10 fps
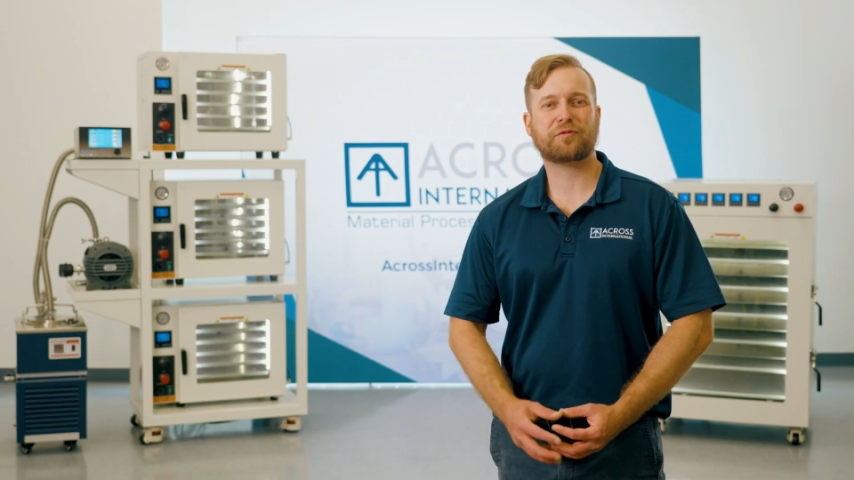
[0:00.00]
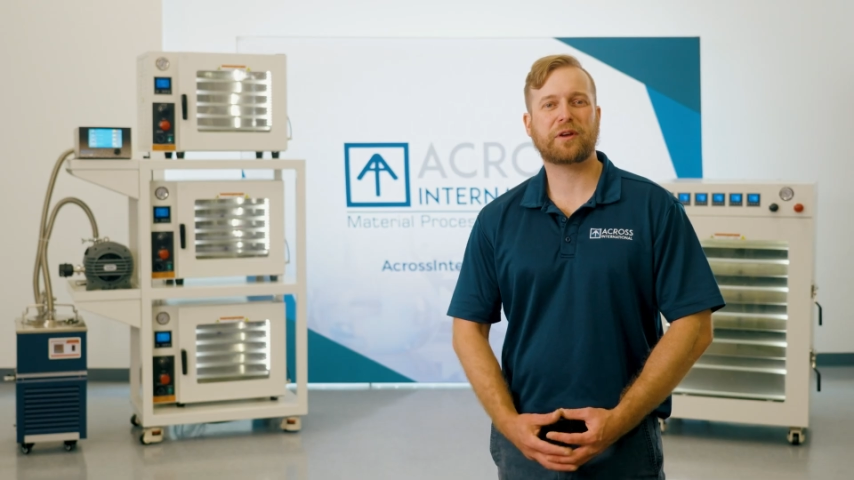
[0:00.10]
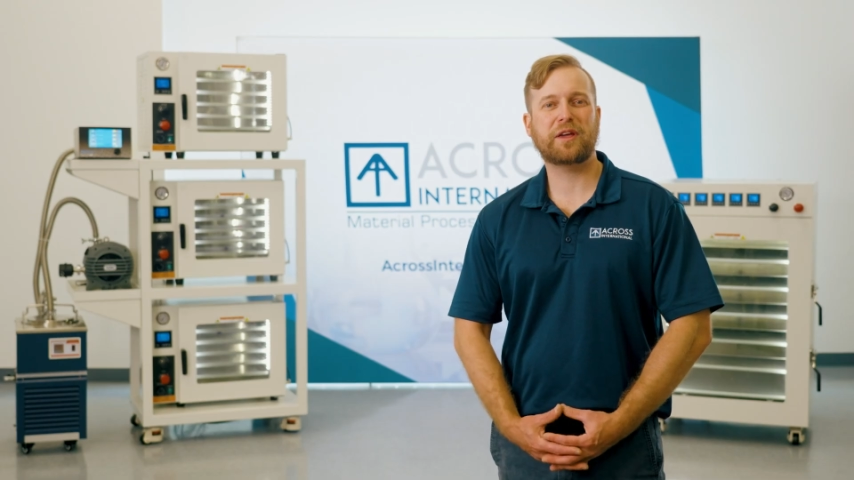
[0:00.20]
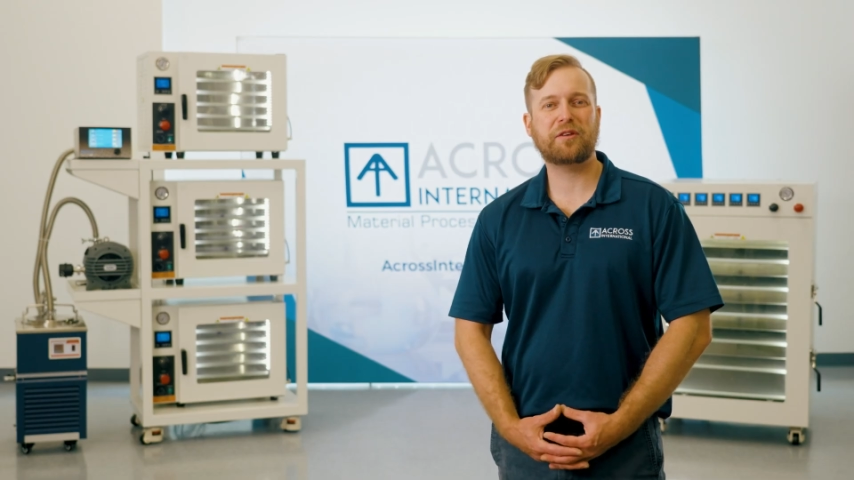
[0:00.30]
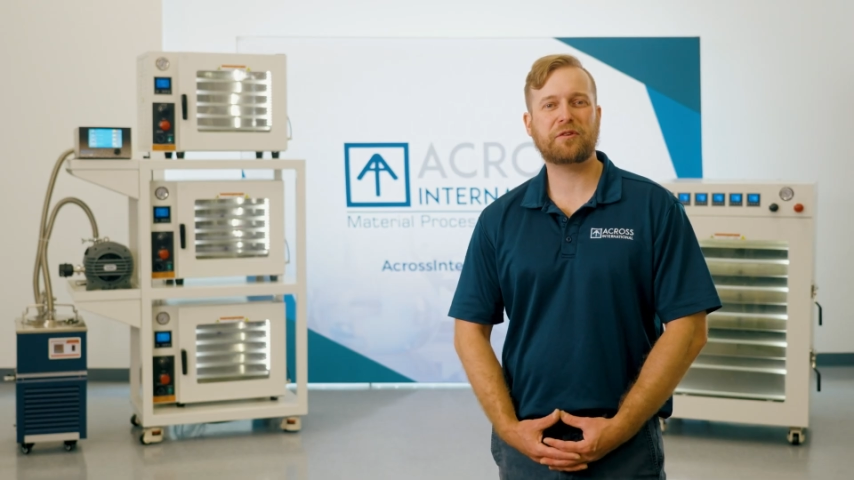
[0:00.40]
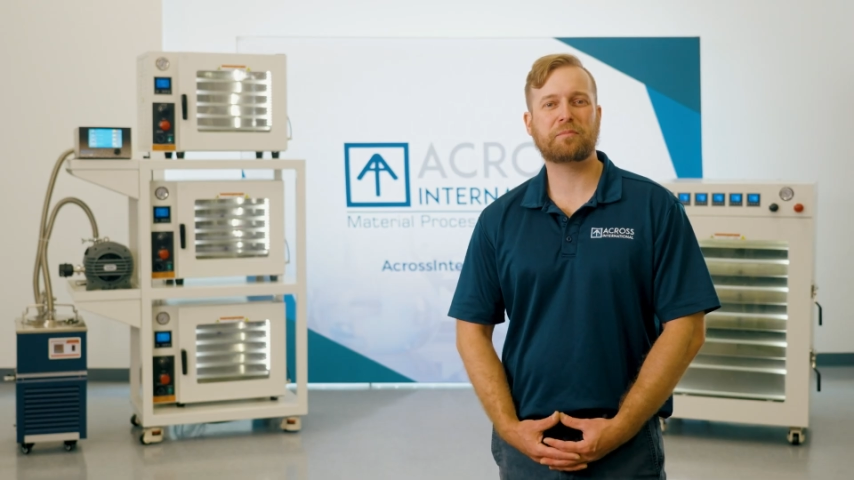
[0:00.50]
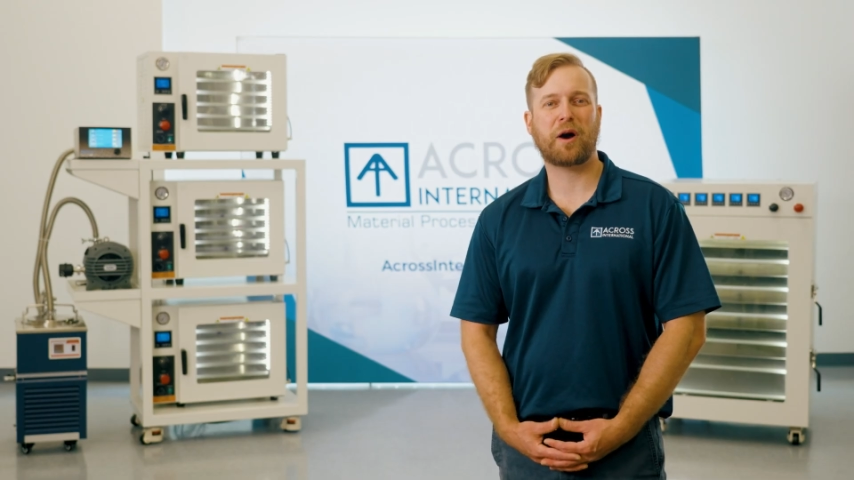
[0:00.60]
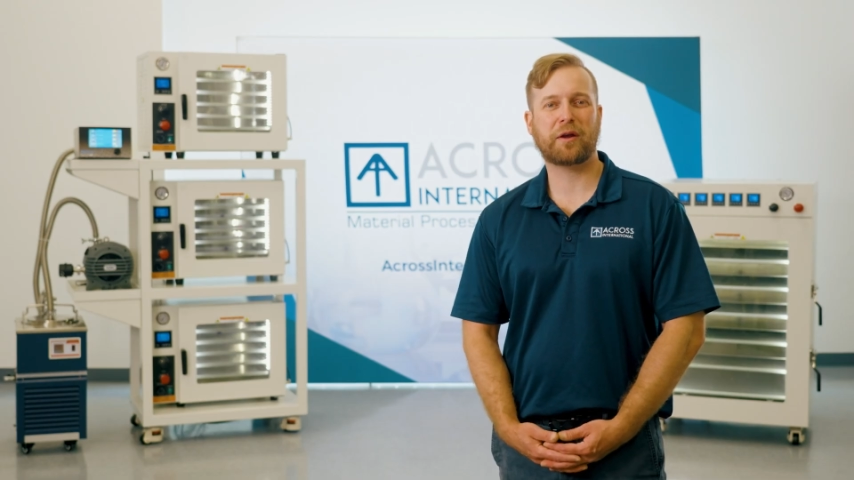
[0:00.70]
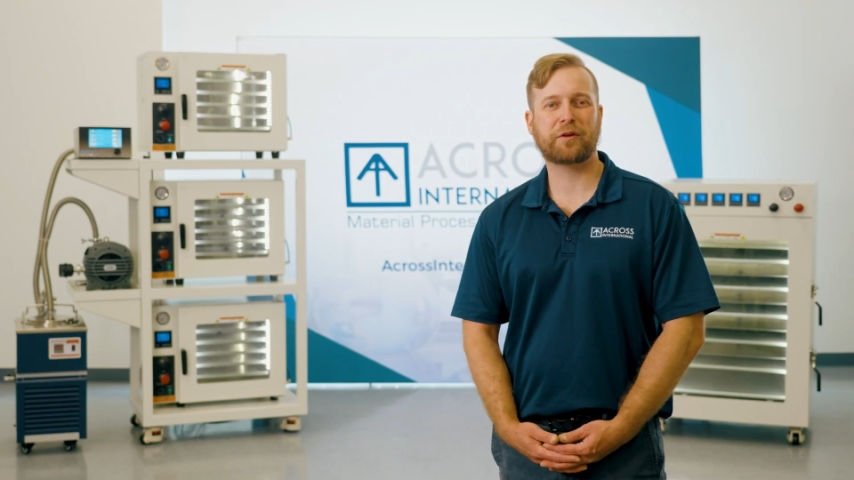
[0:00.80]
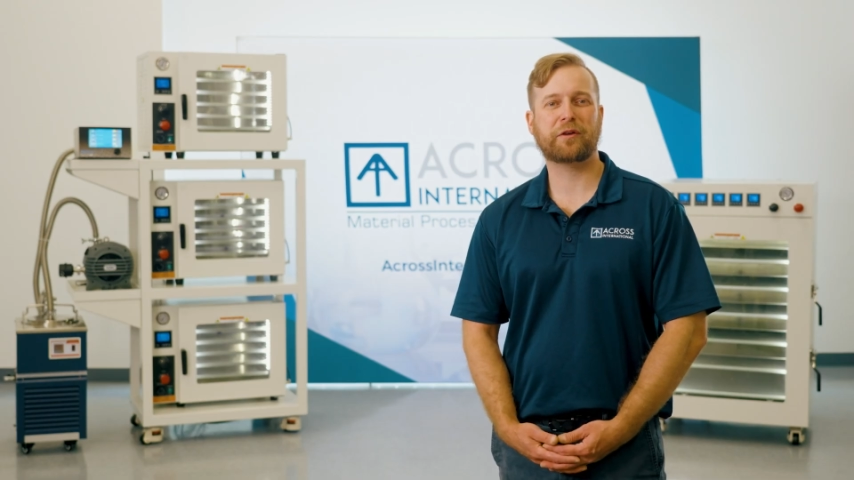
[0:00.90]
for easy
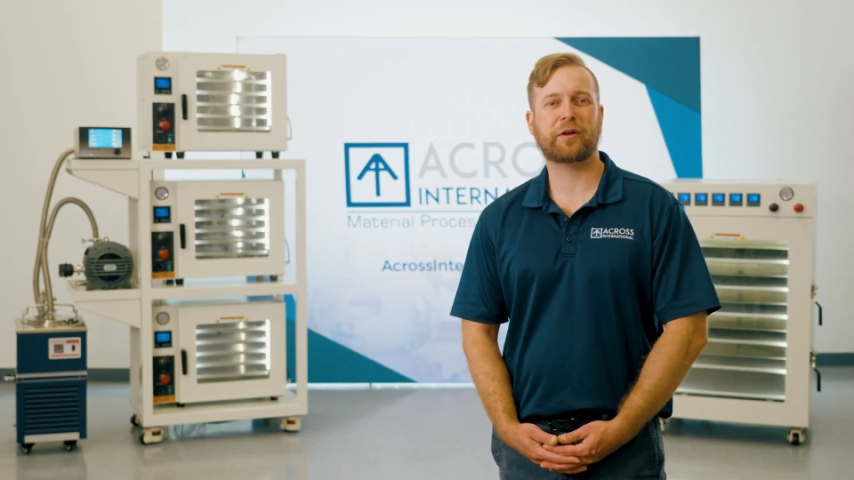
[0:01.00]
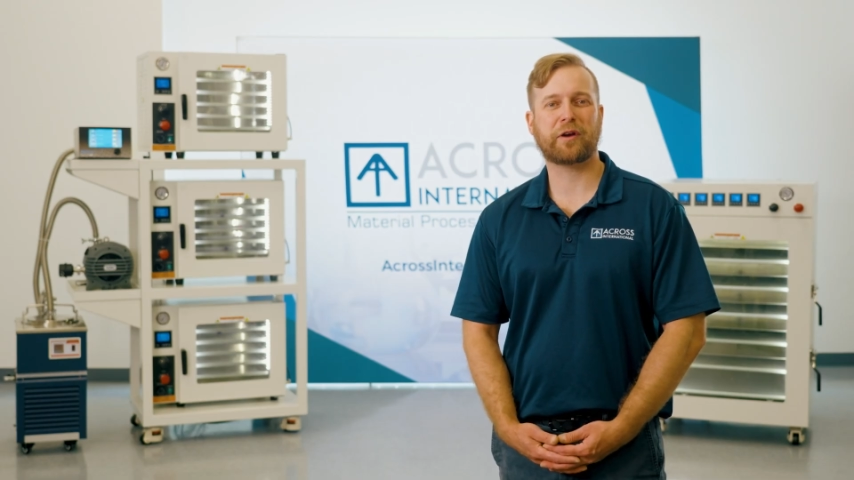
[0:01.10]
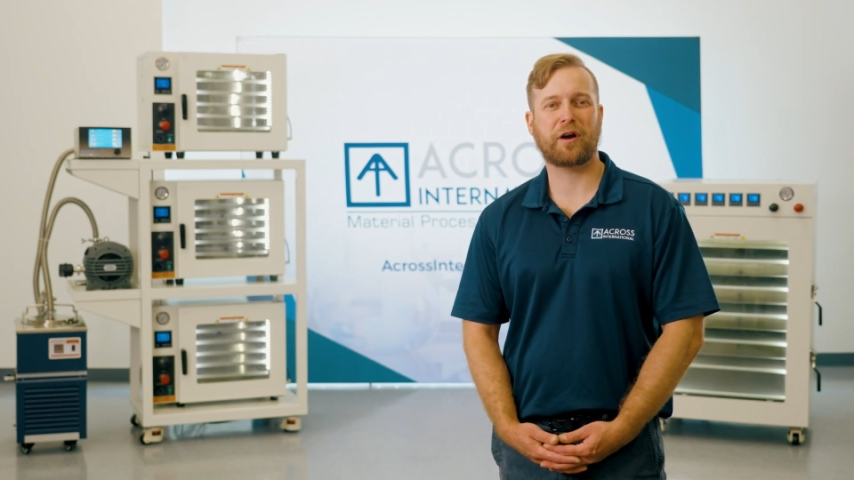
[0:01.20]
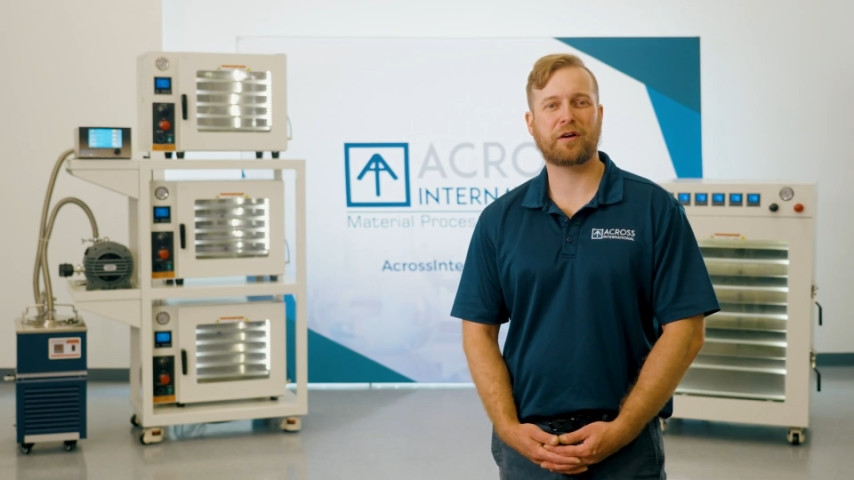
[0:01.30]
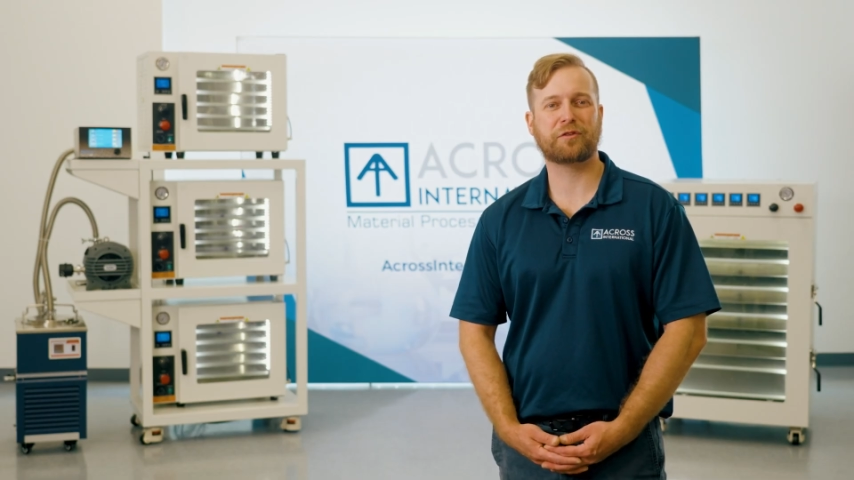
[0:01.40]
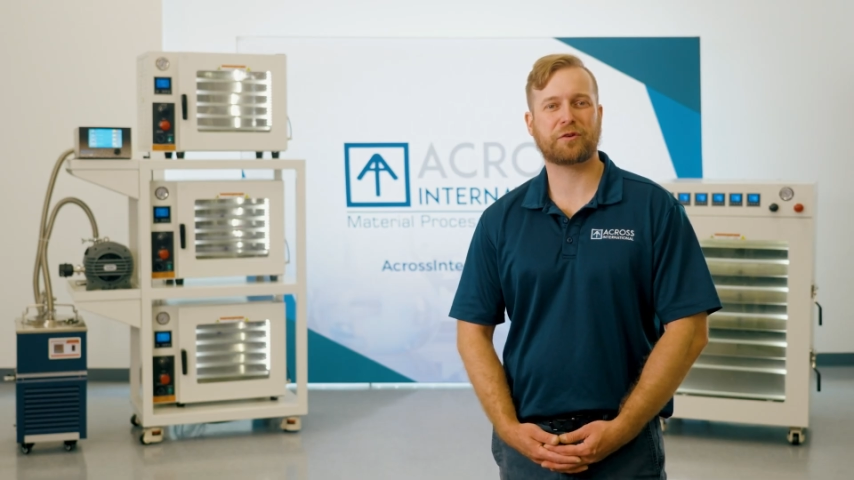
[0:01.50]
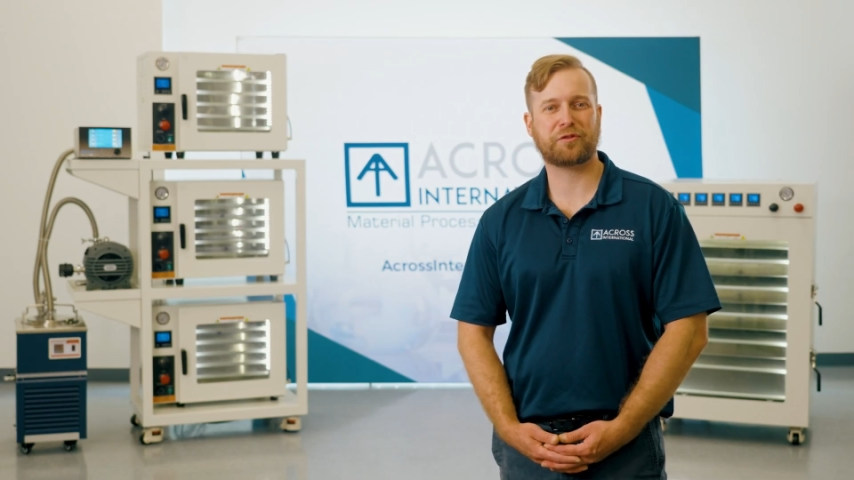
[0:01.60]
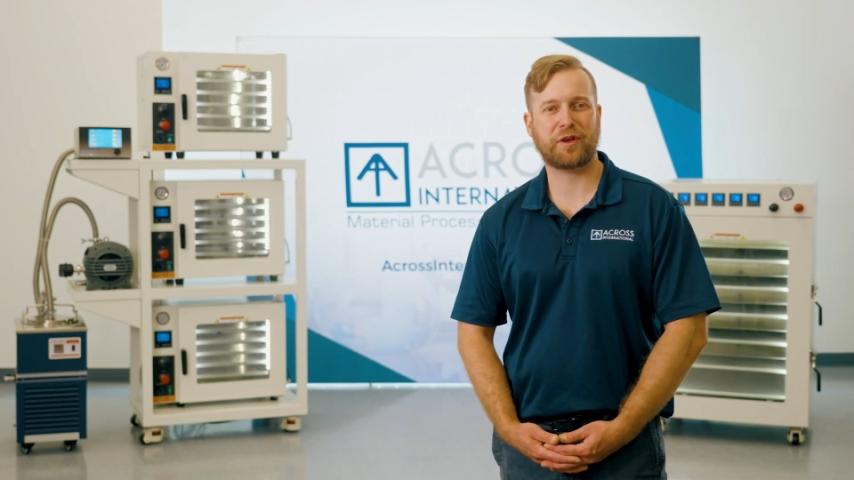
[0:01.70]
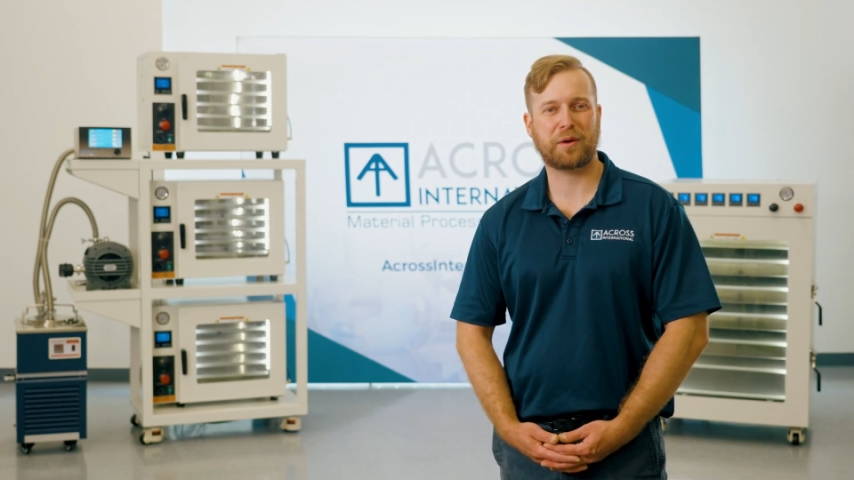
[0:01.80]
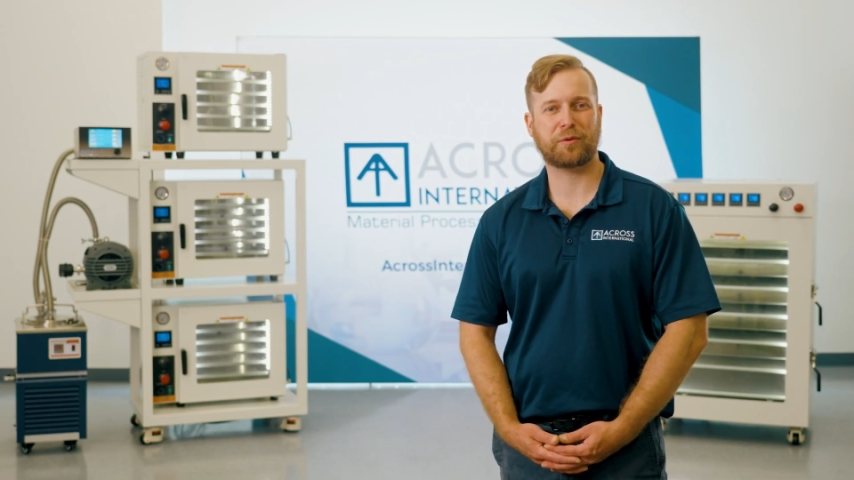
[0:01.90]
monitoring of your
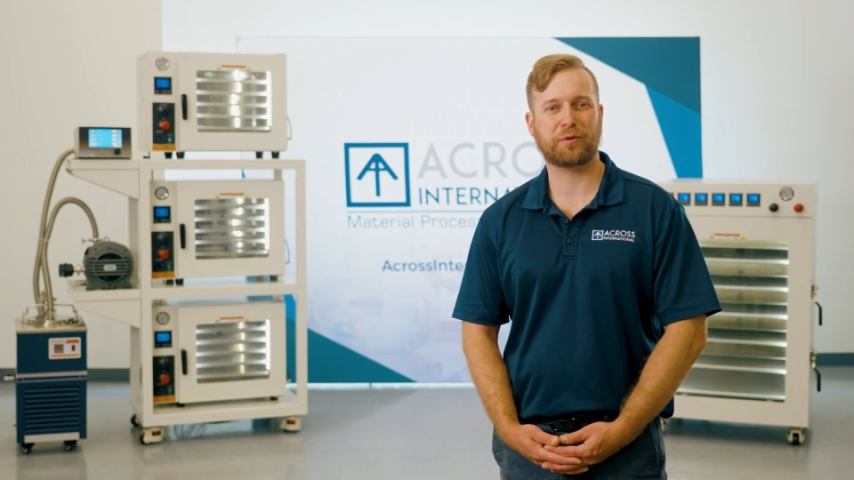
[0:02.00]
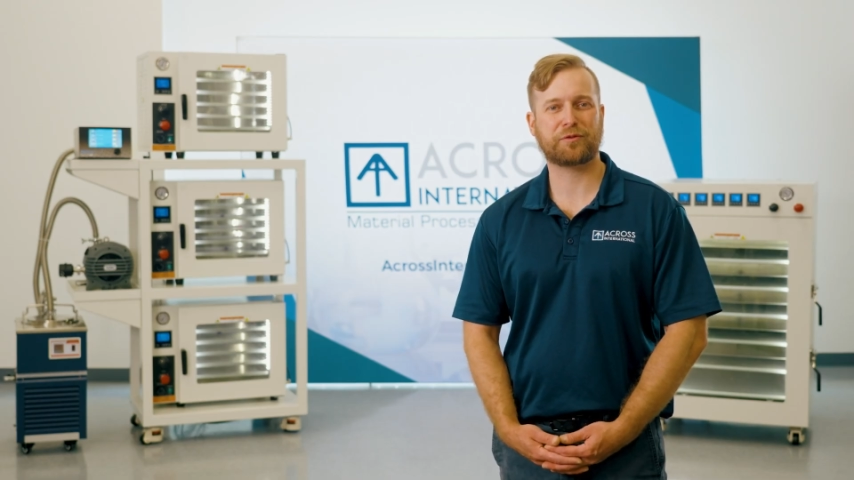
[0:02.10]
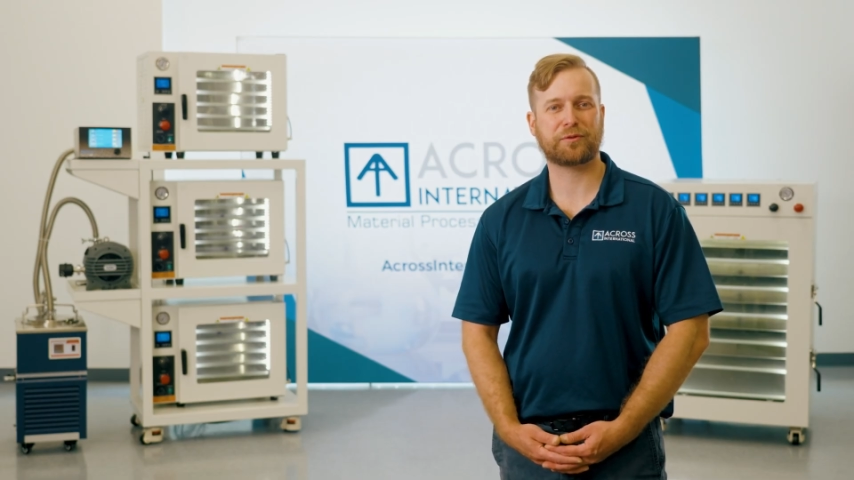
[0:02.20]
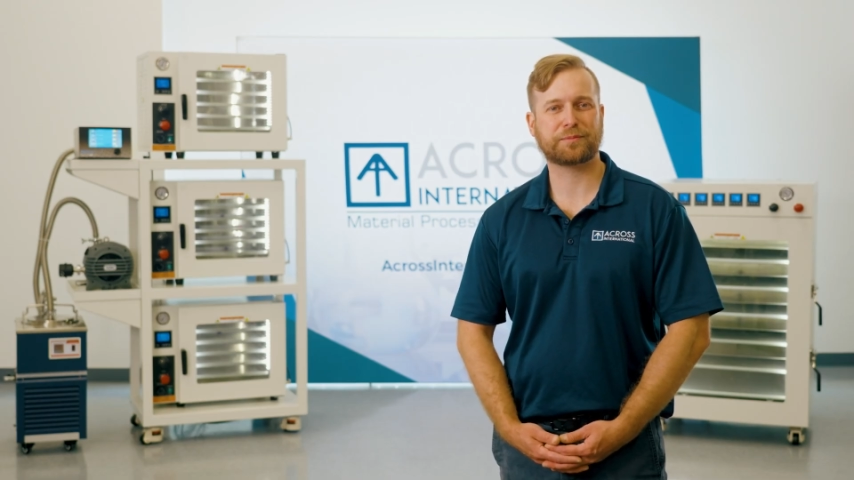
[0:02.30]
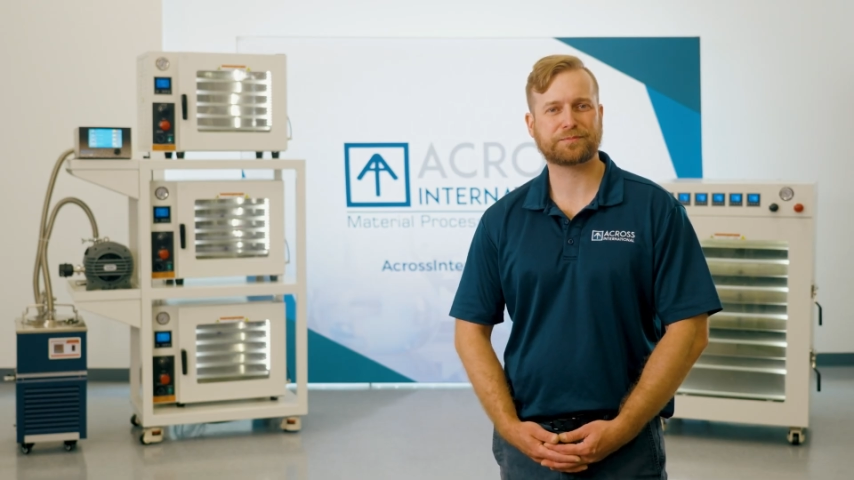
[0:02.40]
samples.